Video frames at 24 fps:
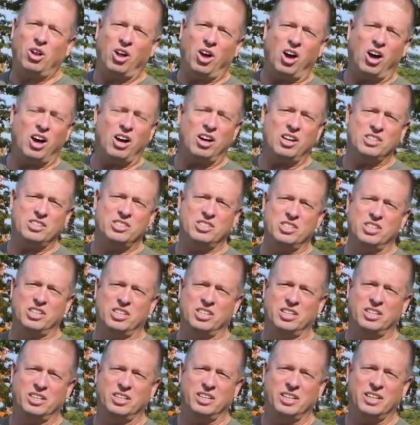odds,
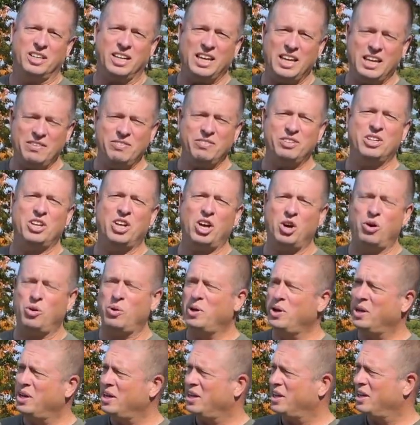even though
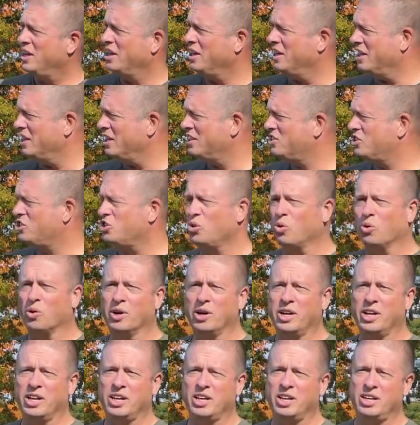in this
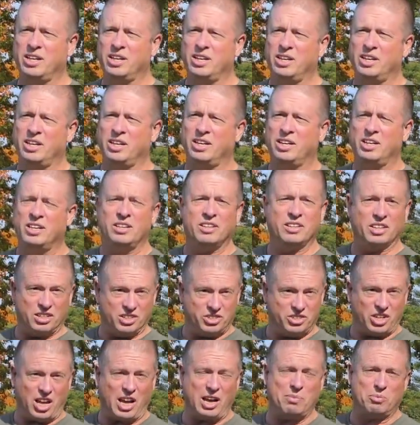story, the
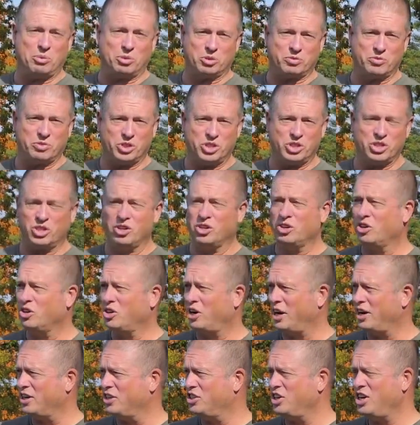disciples for sure,
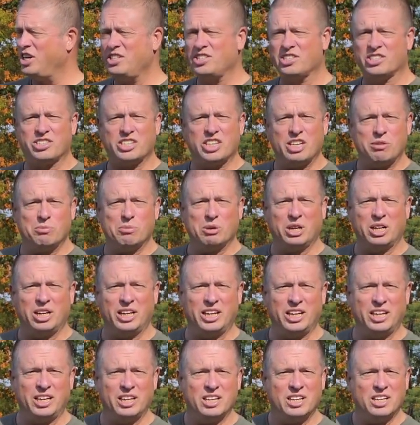and Jesus
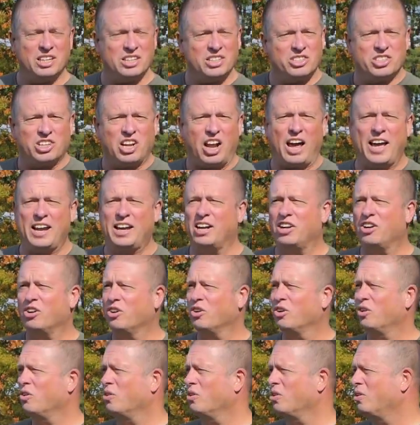seemingly slighted her
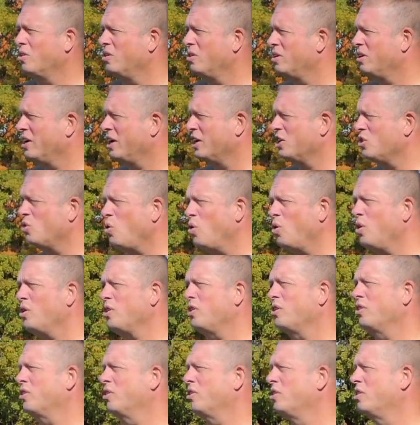or ignored
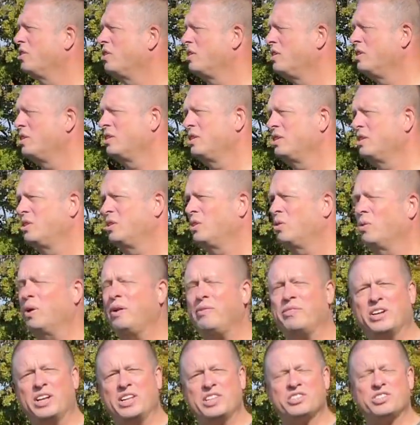her or
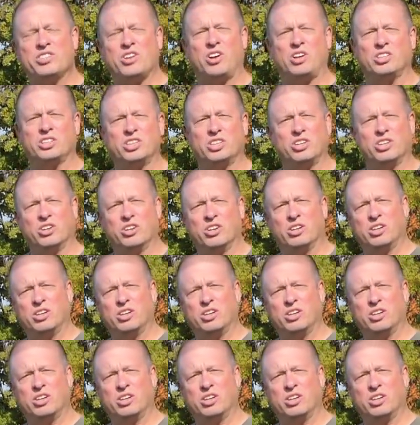even insulted her.